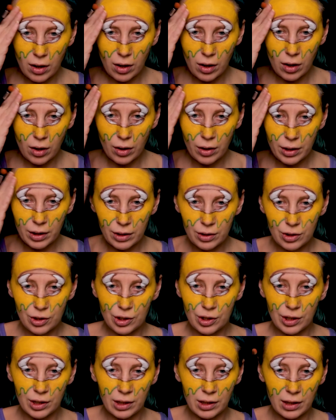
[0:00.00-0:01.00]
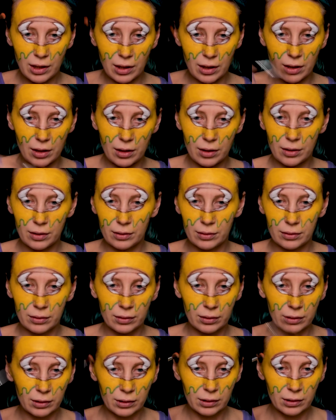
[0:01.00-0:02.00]
Orange here.
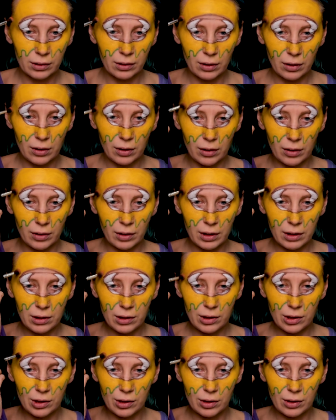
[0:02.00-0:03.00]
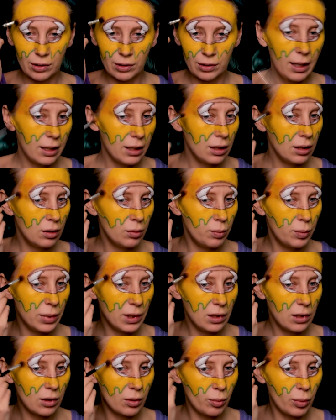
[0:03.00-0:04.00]
Orange. I need a
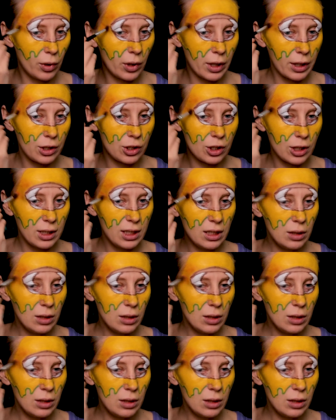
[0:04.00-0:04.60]
bigger brush.